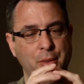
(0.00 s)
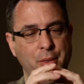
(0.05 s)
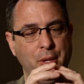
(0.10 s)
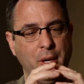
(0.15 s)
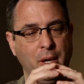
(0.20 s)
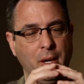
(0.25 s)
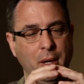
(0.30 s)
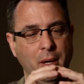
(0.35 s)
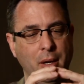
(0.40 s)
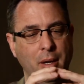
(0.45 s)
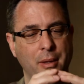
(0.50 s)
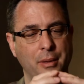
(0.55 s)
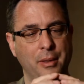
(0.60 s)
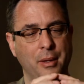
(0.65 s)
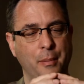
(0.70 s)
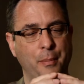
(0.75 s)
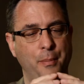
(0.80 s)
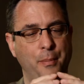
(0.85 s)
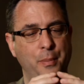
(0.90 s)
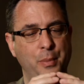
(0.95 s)
the
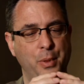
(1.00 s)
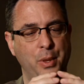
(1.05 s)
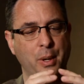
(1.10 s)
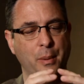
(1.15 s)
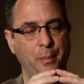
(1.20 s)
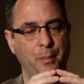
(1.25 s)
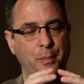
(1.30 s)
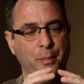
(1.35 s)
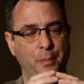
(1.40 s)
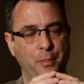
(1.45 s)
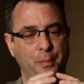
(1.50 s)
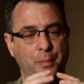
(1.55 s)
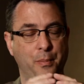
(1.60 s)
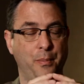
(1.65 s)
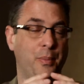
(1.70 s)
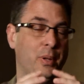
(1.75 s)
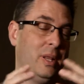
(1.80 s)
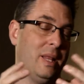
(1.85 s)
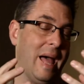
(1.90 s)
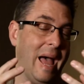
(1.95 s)
the the
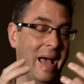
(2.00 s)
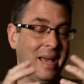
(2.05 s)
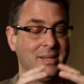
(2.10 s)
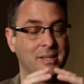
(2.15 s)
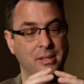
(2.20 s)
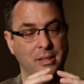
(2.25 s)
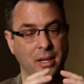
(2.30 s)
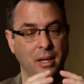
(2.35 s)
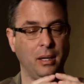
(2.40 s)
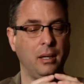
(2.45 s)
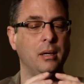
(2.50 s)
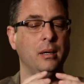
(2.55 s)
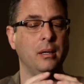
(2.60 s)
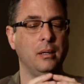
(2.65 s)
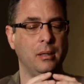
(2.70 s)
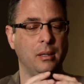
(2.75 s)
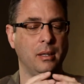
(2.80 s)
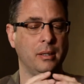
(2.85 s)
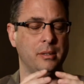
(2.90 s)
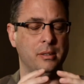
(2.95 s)
plastic
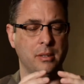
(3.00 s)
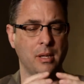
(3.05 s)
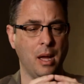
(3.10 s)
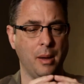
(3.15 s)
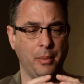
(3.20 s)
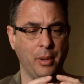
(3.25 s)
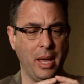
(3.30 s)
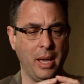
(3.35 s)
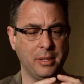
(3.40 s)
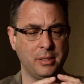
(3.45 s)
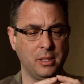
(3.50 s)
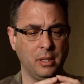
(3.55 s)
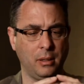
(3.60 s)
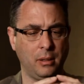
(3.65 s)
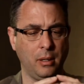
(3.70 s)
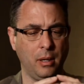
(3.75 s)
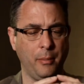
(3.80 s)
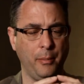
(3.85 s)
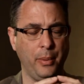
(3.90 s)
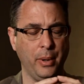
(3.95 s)
it's not
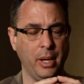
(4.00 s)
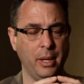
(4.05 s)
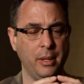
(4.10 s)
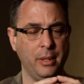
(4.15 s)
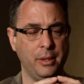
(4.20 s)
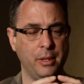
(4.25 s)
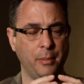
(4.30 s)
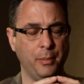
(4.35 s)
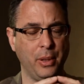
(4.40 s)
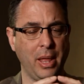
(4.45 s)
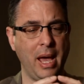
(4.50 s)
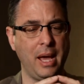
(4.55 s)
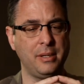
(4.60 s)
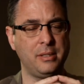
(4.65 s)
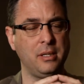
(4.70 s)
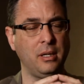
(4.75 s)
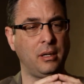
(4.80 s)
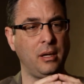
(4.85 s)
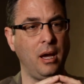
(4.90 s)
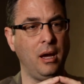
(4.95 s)
plastic but the
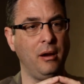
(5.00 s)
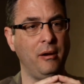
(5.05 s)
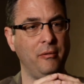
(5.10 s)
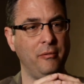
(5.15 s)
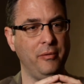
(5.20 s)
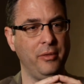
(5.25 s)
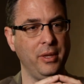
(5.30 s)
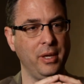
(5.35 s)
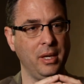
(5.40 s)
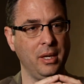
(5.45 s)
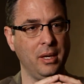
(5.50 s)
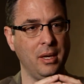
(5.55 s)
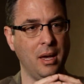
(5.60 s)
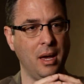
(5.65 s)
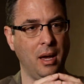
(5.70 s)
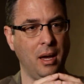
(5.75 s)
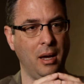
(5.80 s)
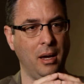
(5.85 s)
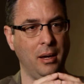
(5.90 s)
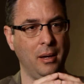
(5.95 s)
plastic of the
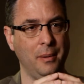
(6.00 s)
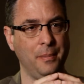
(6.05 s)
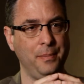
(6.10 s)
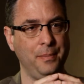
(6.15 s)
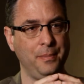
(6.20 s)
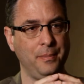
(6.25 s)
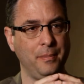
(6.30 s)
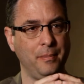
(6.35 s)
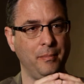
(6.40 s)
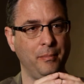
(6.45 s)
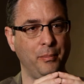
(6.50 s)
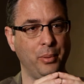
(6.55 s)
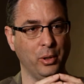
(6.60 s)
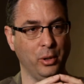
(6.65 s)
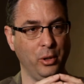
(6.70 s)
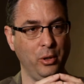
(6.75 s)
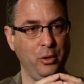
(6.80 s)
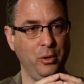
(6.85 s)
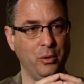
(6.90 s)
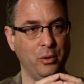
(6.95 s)
uh,
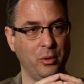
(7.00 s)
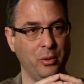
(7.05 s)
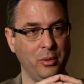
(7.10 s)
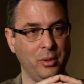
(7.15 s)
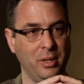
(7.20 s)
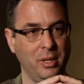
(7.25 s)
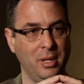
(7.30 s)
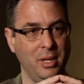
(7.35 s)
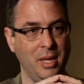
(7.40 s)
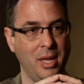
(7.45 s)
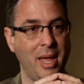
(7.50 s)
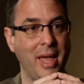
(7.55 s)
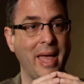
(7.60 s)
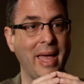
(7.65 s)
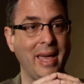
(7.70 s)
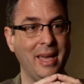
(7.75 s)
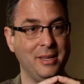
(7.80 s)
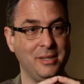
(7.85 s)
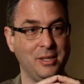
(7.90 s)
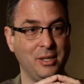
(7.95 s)
balloon
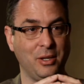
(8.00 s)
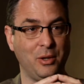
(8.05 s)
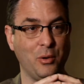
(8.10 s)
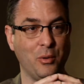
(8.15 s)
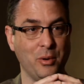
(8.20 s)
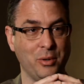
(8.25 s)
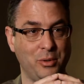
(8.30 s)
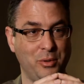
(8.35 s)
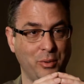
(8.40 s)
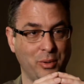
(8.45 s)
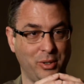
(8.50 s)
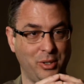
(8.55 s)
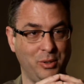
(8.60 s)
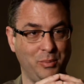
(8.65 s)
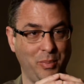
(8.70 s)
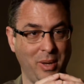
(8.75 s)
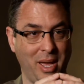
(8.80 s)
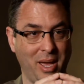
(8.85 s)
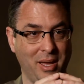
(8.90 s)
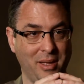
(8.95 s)
isn't going to
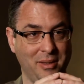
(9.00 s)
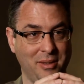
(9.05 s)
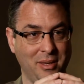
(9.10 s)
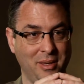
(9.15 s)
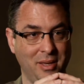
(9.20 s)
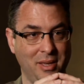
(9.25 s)
expand